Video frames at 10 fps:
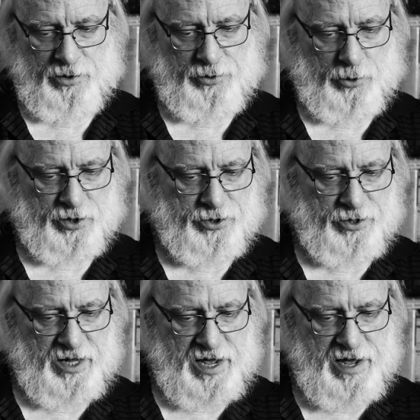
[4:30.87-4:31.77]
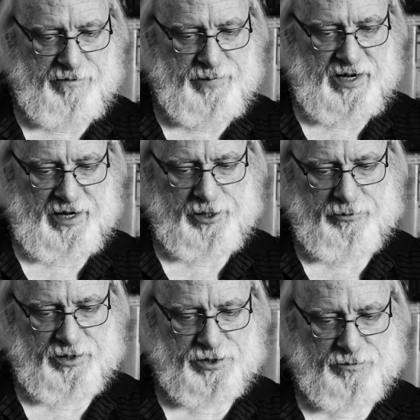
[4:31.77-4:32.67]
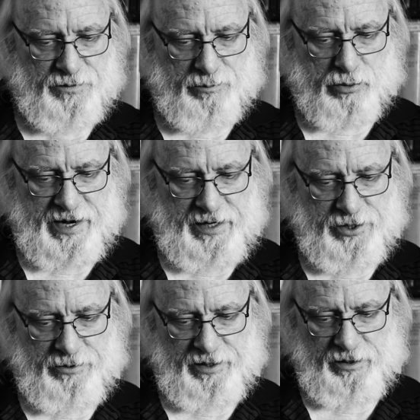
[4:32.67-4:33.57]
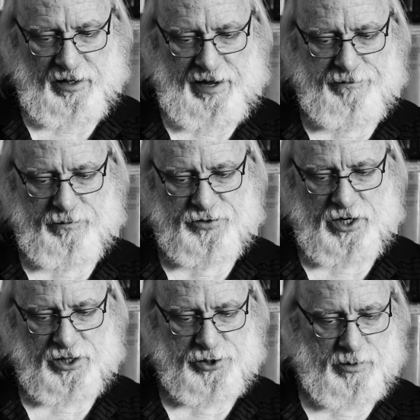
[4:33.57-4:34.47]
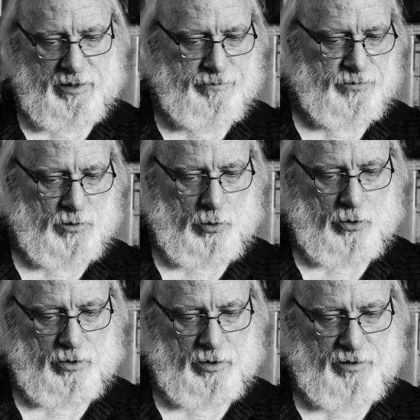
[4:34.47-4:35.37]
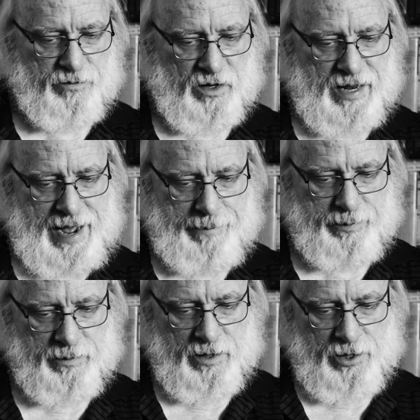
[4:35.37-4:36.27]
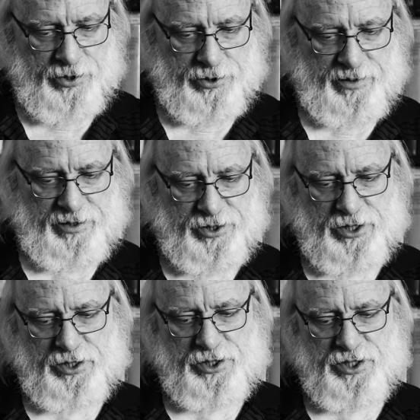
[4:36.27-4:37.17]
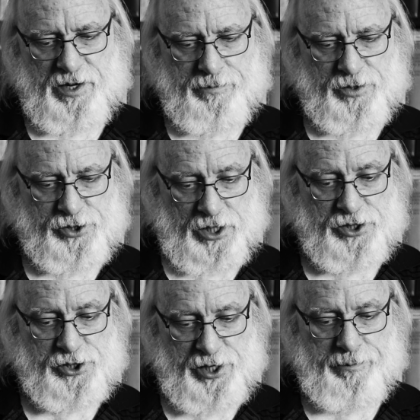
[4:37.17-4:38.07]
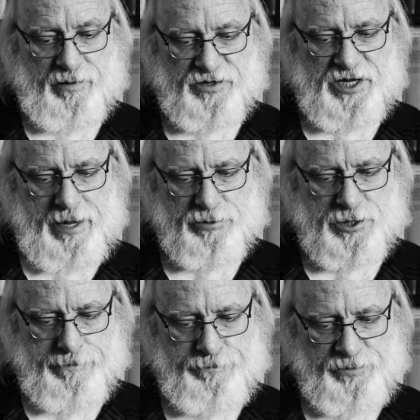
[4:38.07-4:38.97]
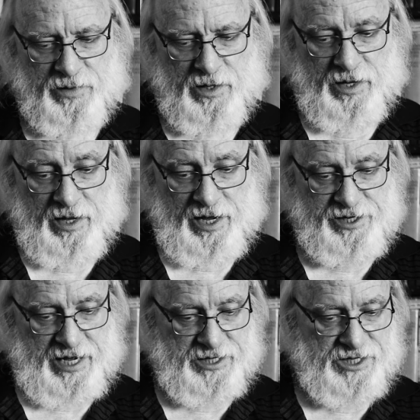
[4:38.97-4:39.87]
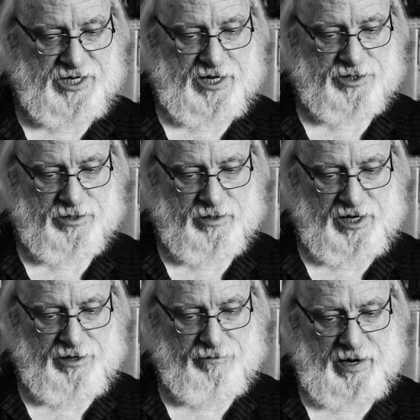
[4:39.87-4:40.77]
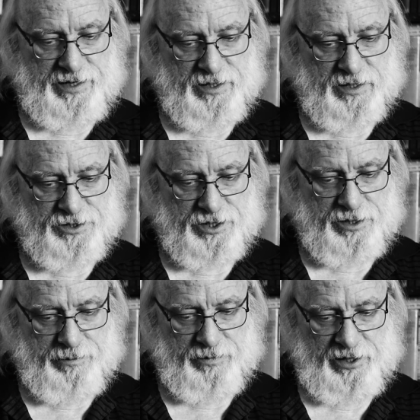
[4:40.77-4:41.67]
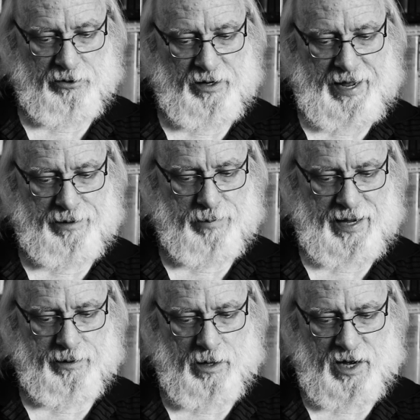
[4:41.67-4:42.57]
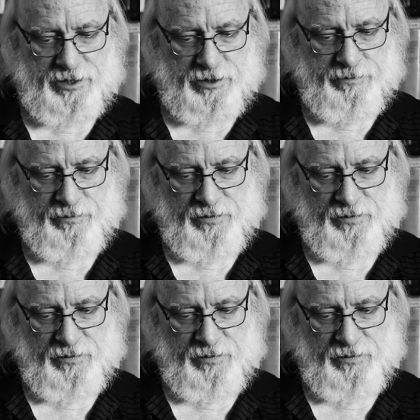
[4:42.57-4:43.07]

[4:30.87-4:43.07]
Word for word: Nor could he have been ignorant of the break during the life of Joshua, or of the lap during the judgeship of Samson. And yet he says, He divided unto them their land by lot.